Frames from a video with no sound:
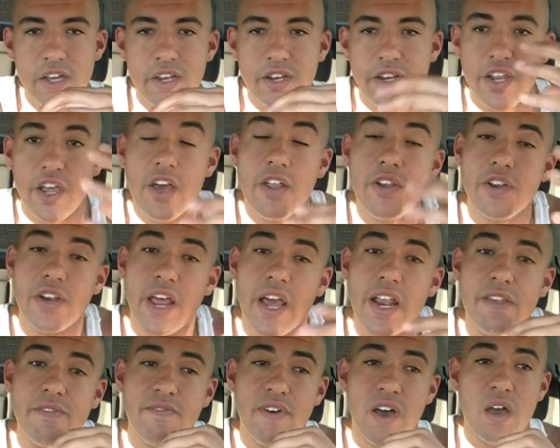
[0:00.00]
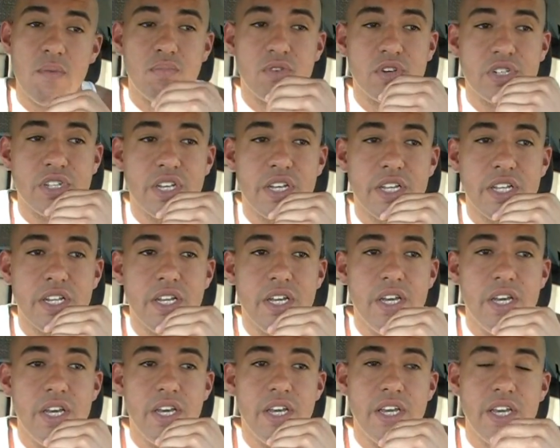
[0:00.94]
The other 95%
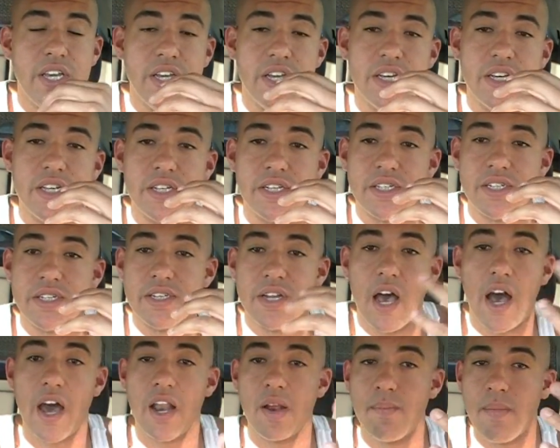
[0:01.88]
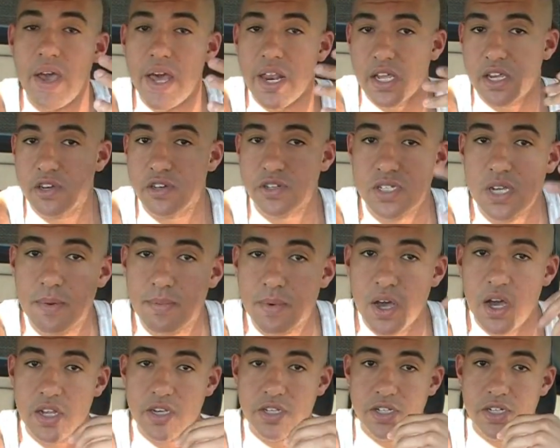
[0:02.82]
is automatic, your
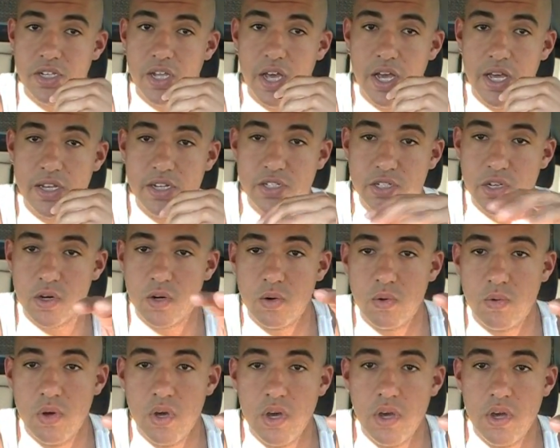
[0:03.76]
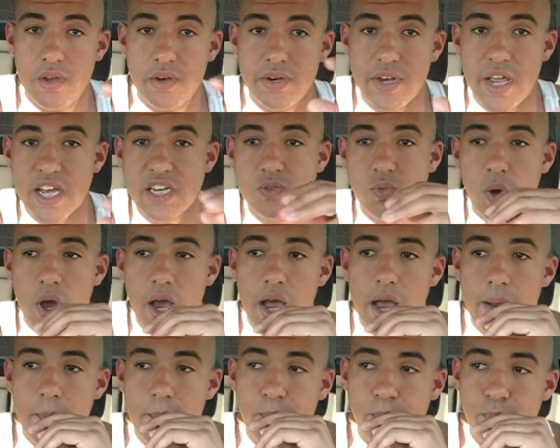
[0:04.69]
subconscious thought. So that's
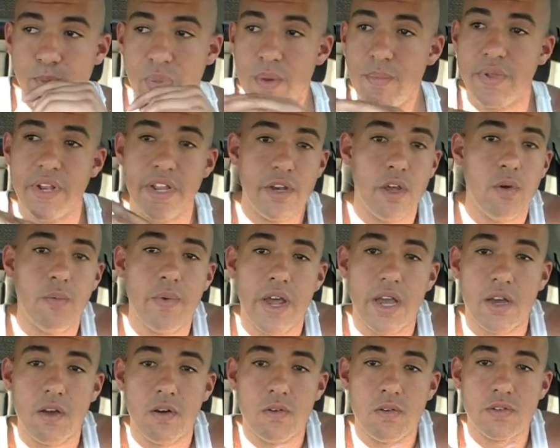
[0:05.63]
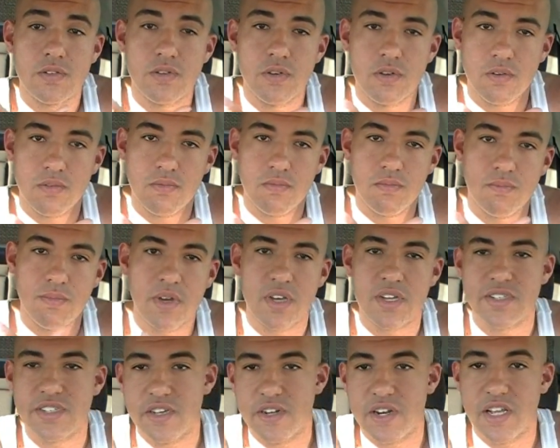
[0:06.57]
why people that don't write goals, I'm not
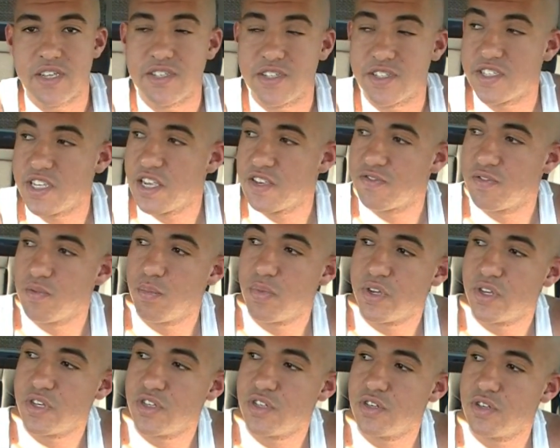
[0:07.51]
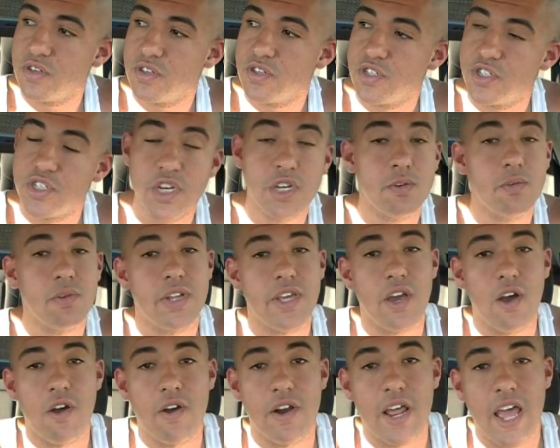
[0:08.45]
going to say they're not successful, but
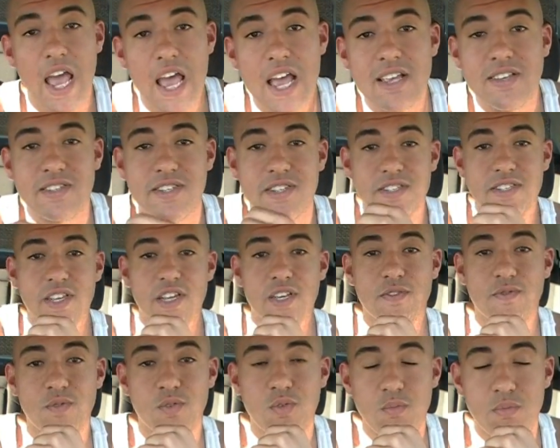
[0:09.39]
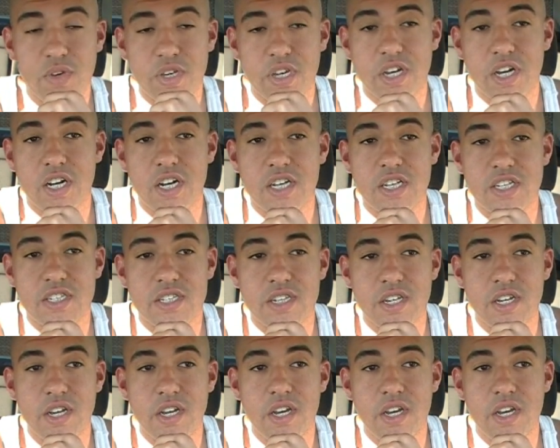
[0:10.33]
generally aren't as successful, because